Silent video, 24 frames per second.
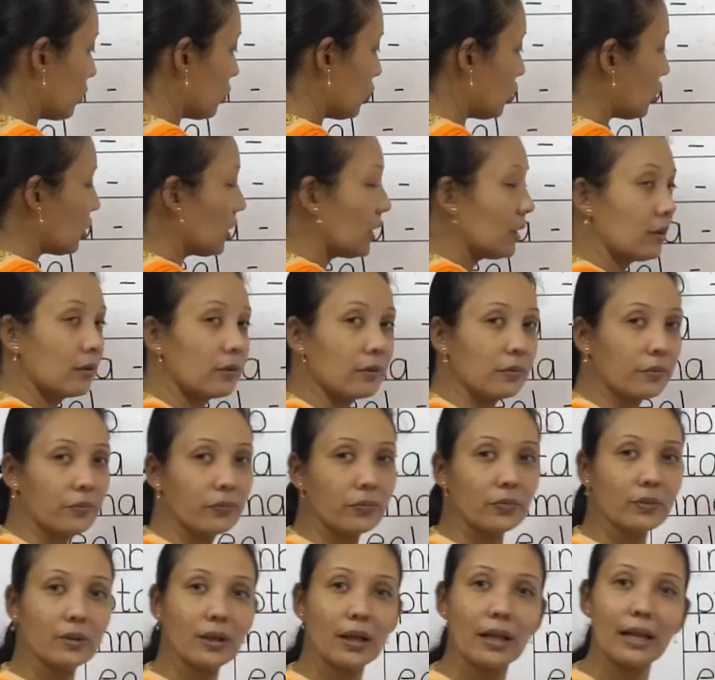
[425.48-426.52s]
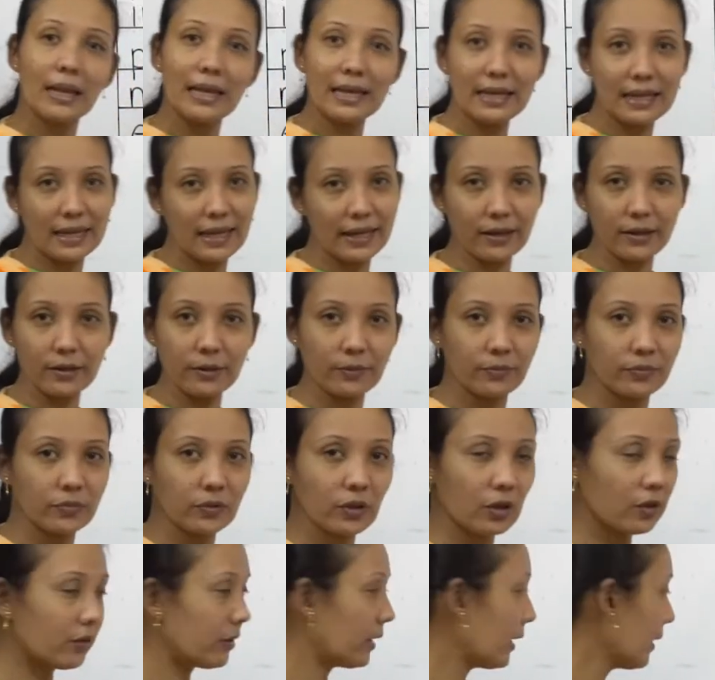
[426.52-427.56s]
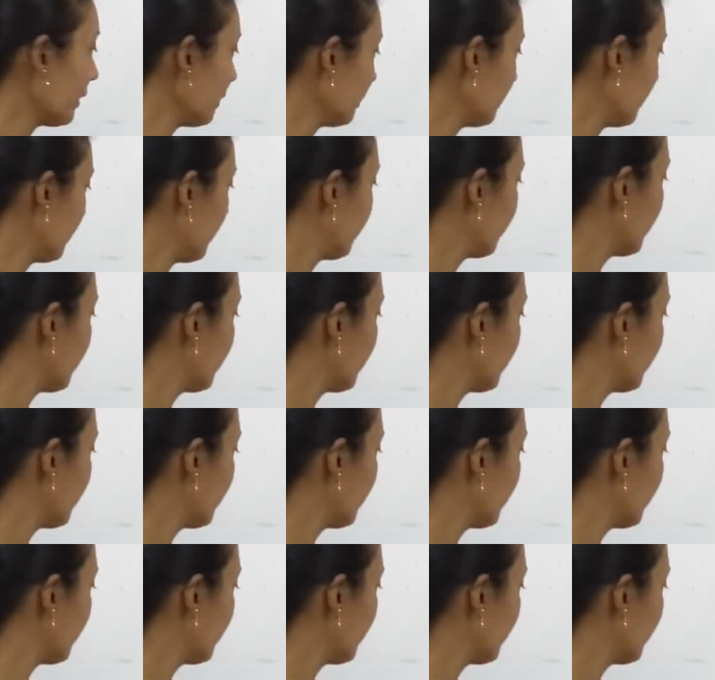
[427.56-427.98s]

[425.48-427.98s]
G. Leg. All right.